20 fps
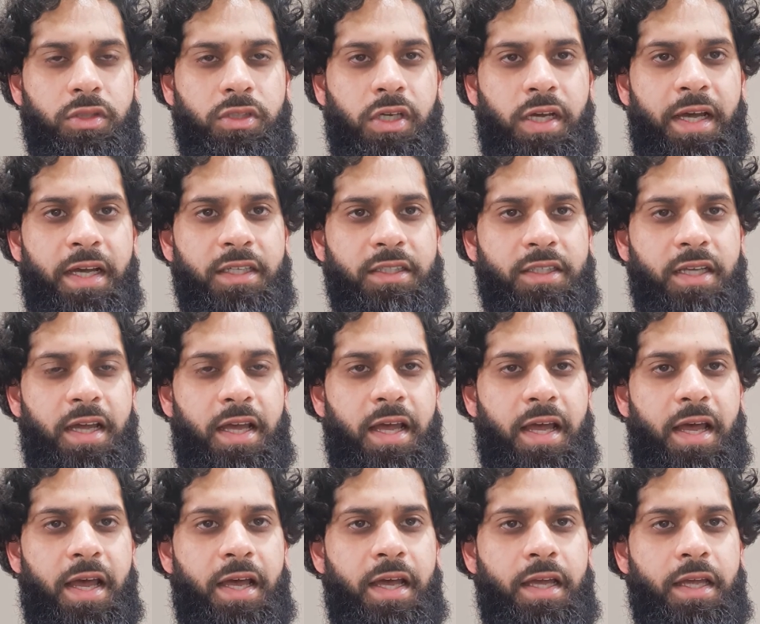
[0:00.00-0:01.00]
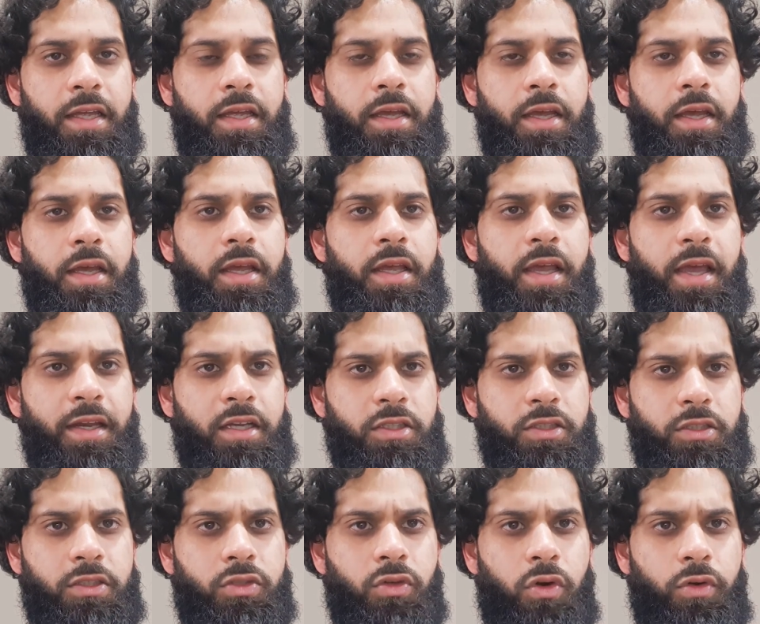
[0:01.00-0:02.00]
it has a high
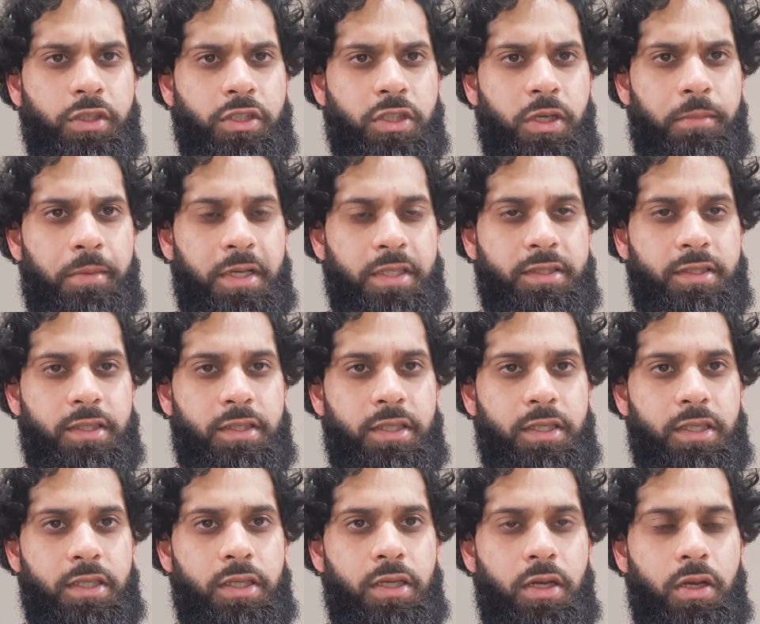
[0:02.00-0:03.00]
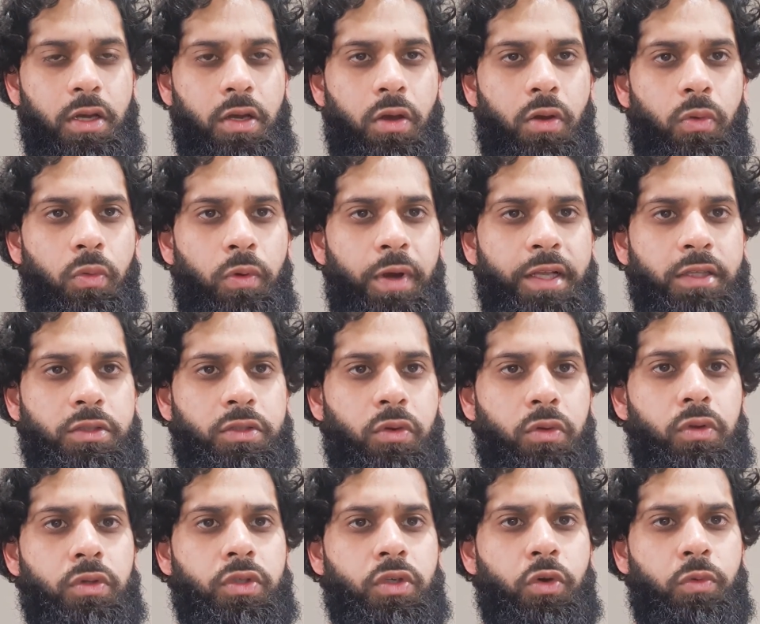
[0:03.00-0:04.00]
energy storage capacity whilst
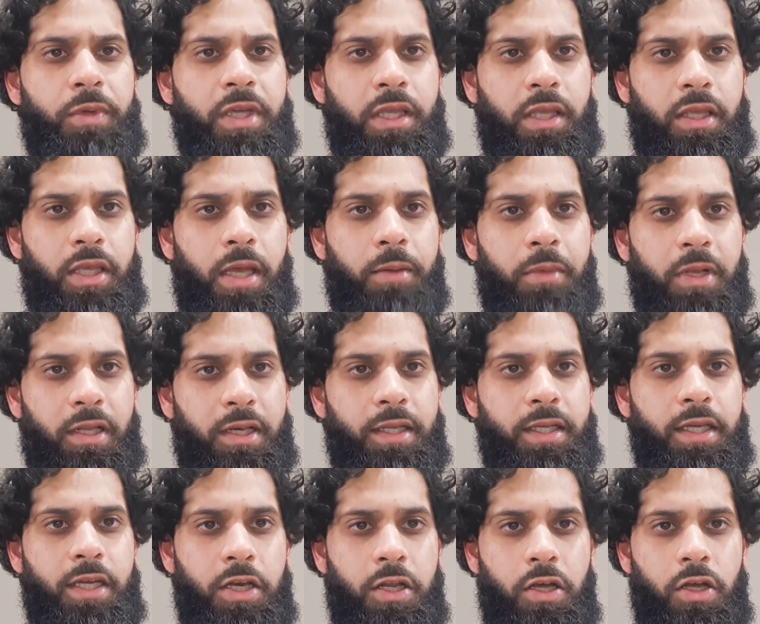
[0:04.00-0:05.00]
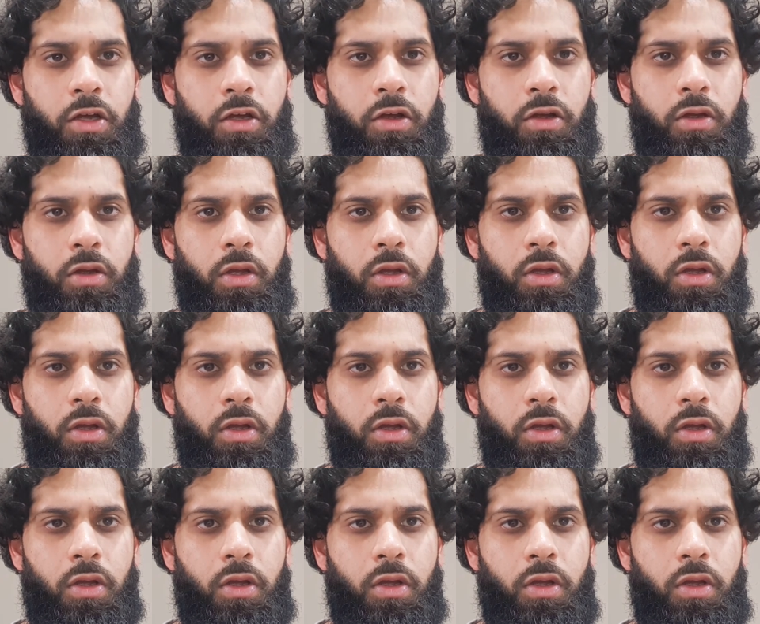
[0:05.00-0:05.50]
also being chemically inert.